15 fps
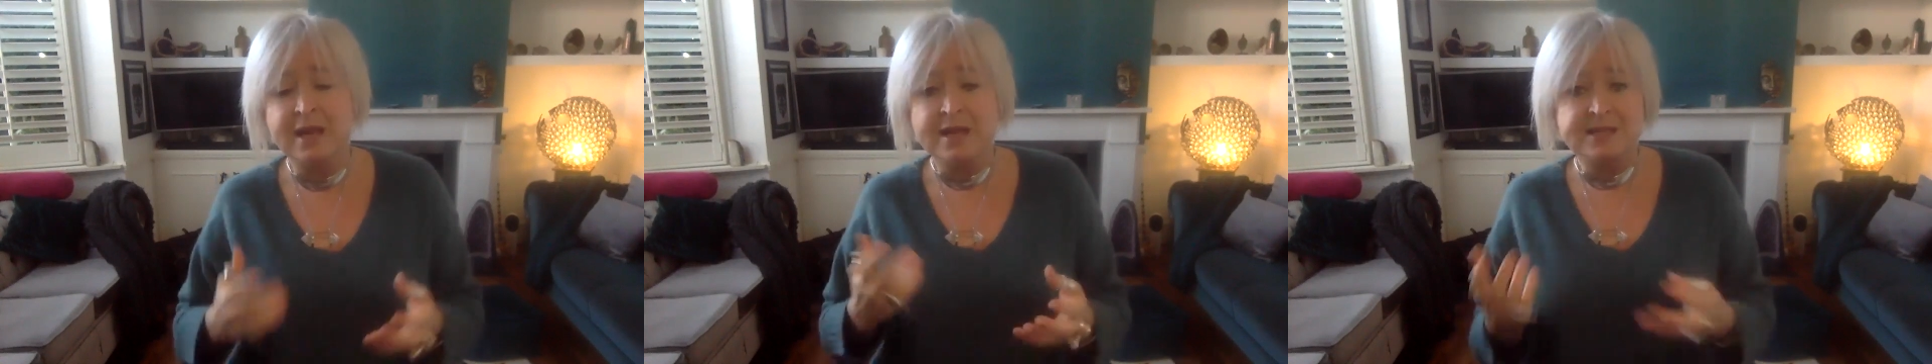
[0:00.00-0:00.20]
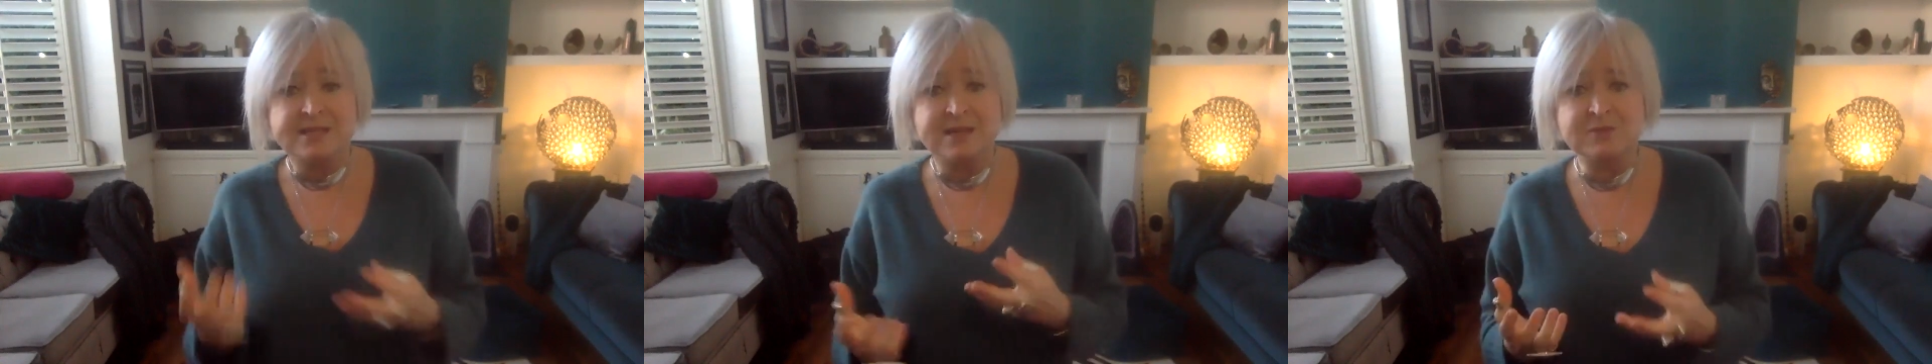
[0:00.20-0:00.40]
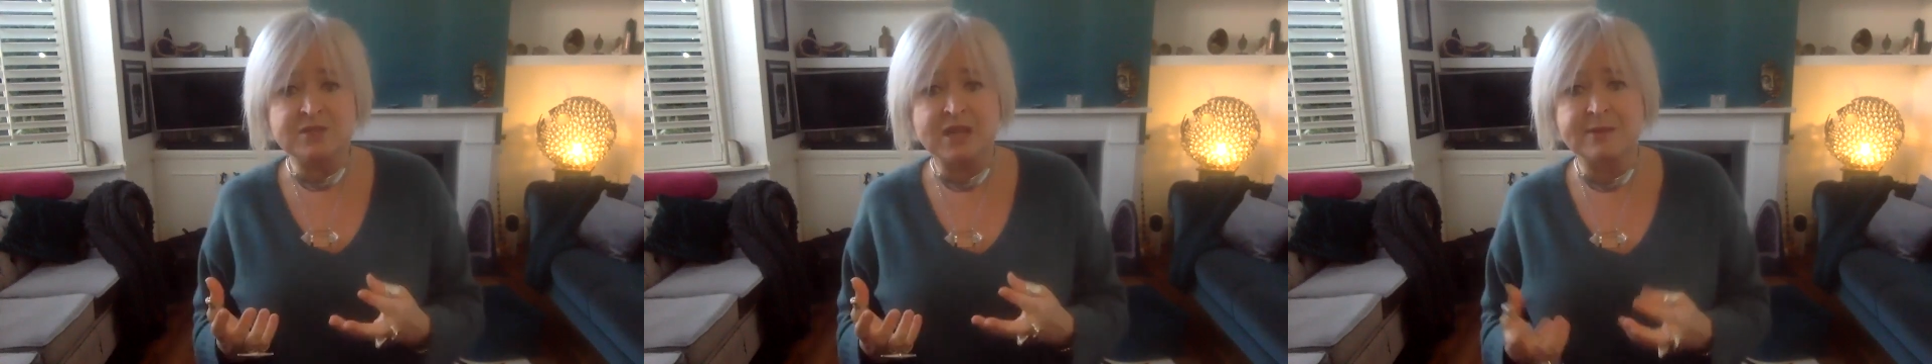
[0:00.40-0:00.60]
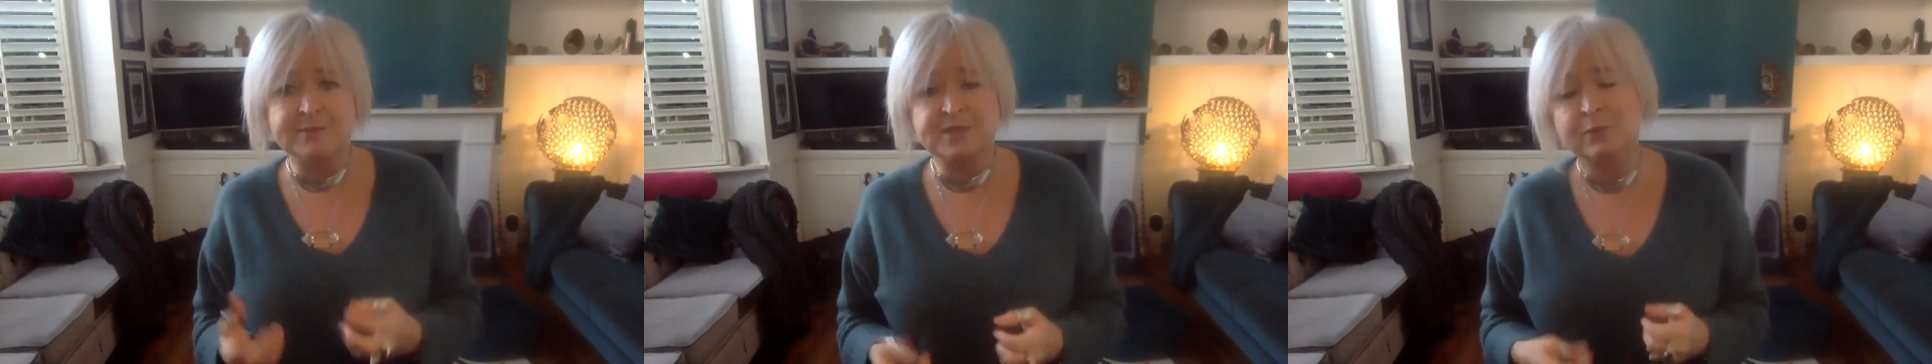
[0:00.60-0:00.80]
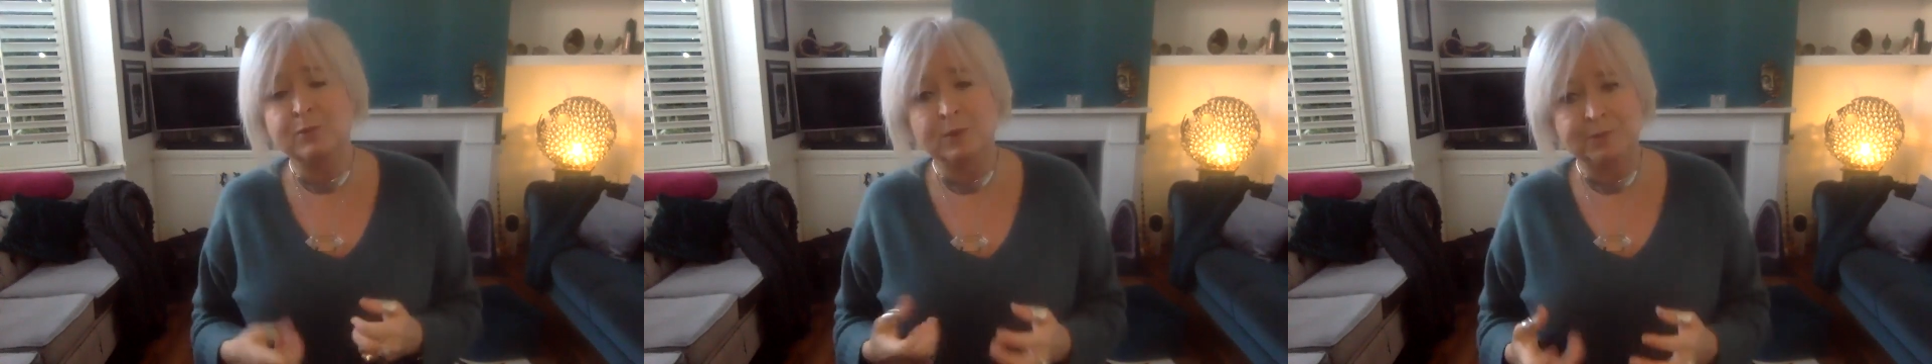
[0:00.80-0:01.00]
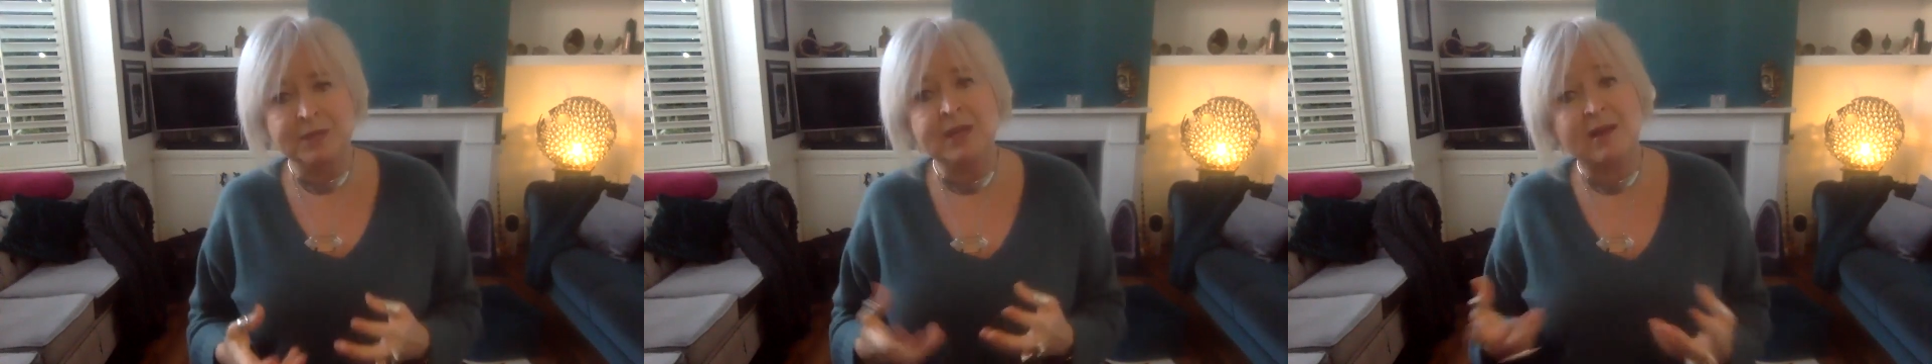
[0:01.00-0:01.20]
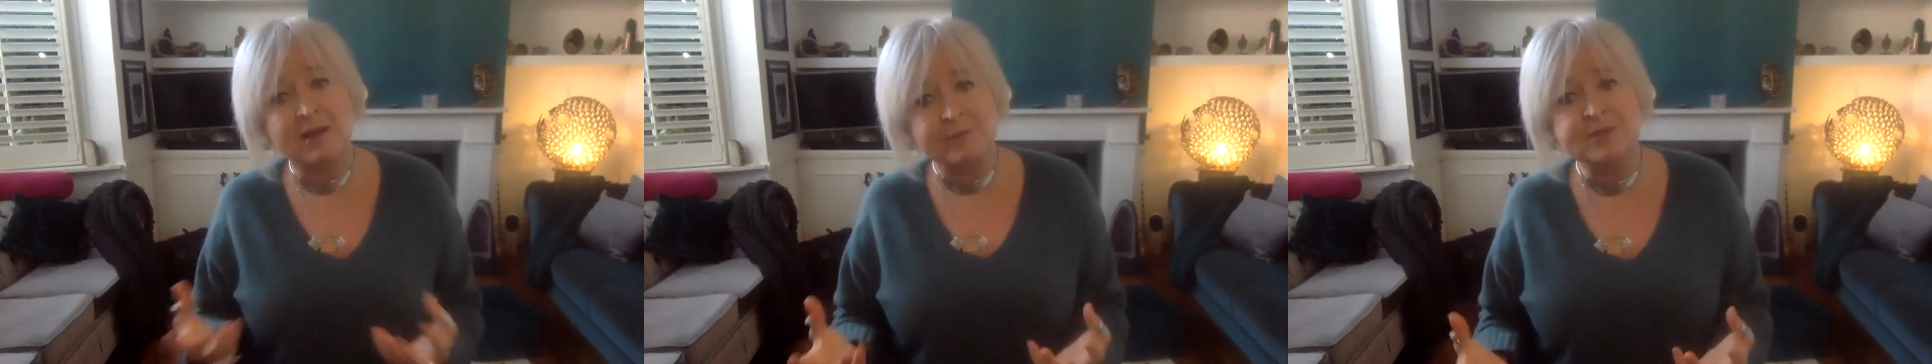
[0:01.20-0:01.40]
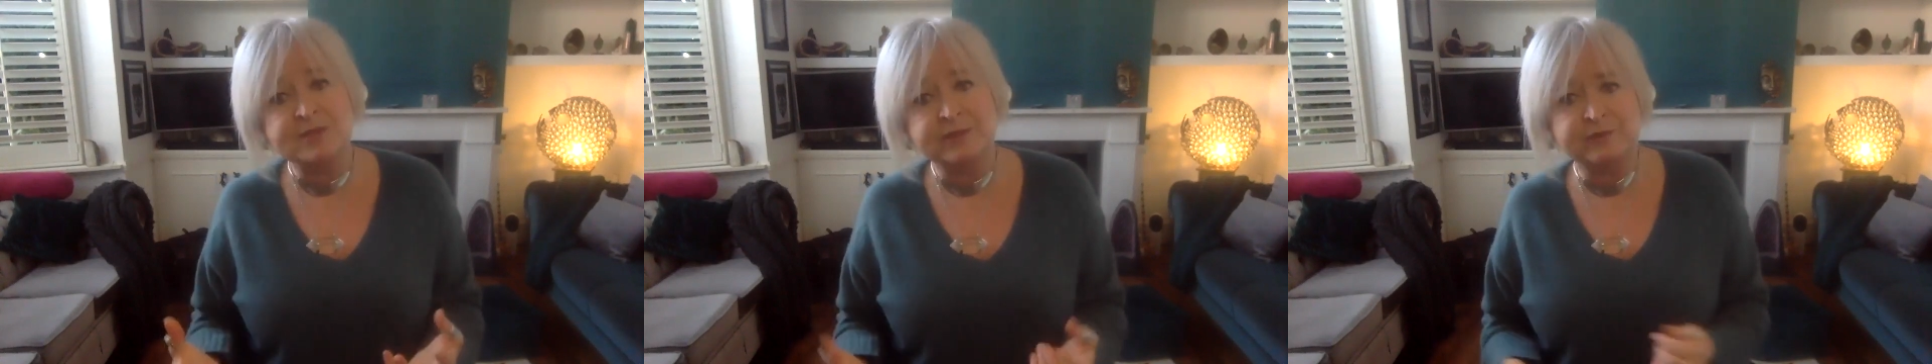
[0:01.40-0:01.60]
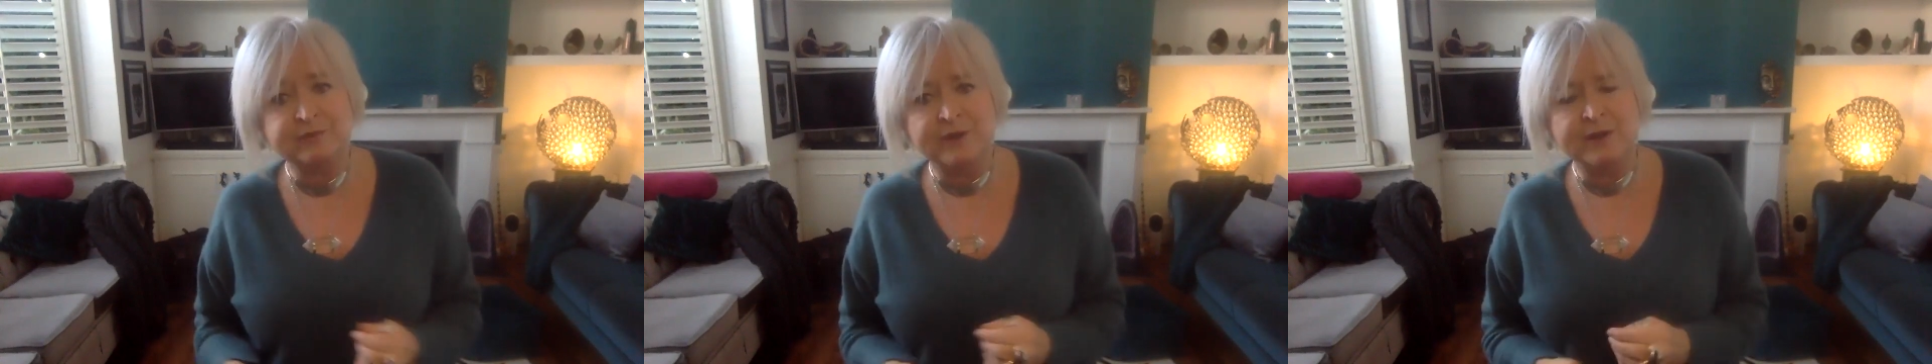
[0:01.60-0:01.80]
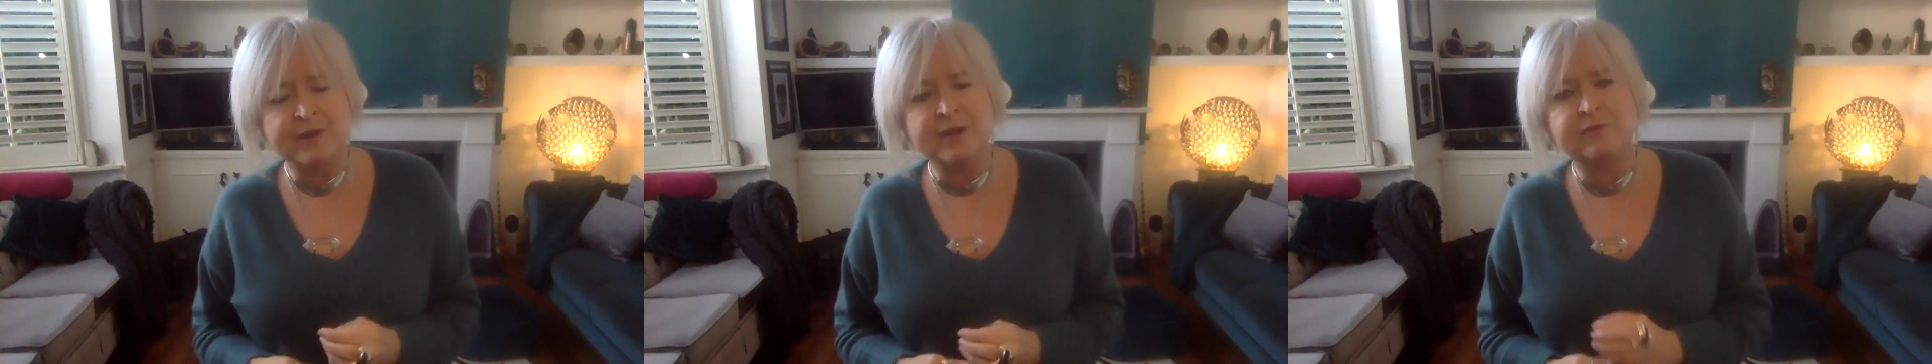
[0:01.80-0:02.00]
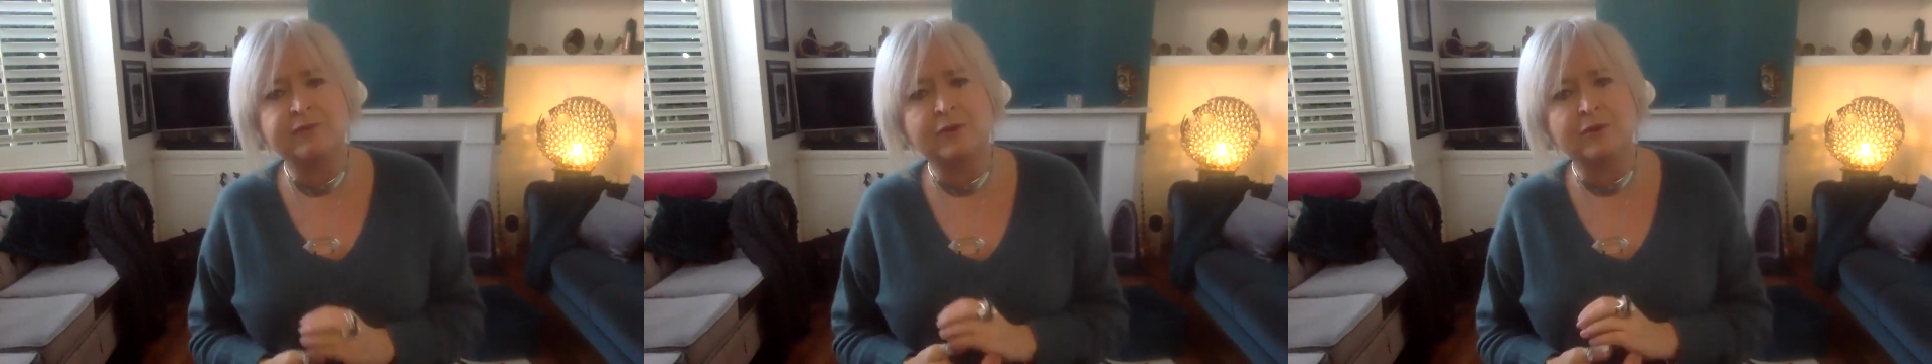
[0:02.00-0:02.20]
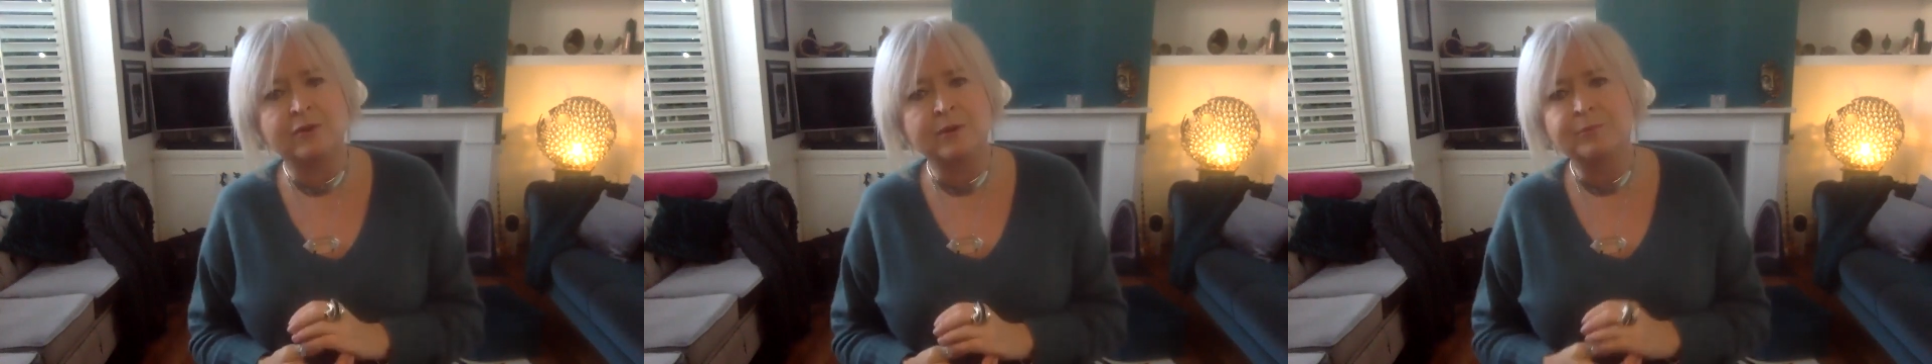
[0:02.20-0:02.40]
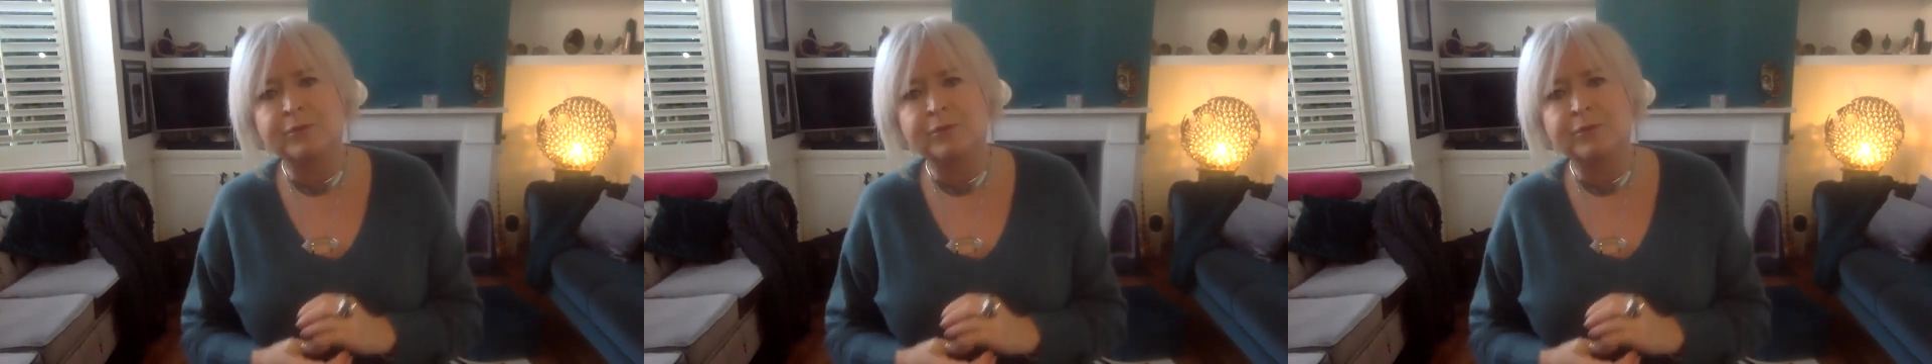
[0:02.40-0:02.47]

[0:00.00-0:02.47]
Sometimes it will be I'm a survivor.